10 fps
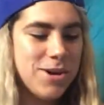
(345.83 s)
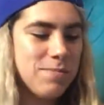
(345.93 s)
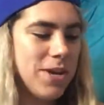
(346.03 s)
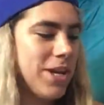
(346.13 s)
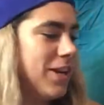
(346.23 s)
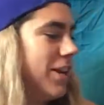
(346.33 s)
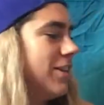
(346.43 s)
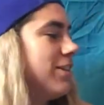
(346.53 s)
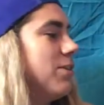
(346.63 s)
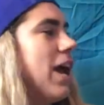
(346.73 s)
Oh my
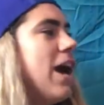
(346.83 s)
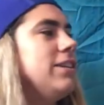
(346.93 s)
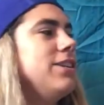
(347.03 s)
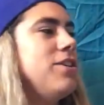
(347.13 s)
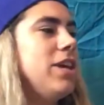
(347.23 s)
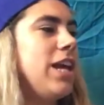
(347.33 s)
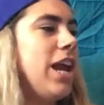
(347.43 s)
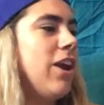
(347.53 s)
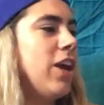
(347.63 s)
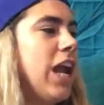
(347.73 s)
goodness. So it has all the
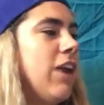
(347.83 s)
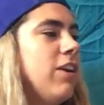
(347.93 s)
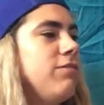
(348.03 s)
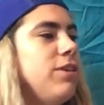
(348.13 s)
caring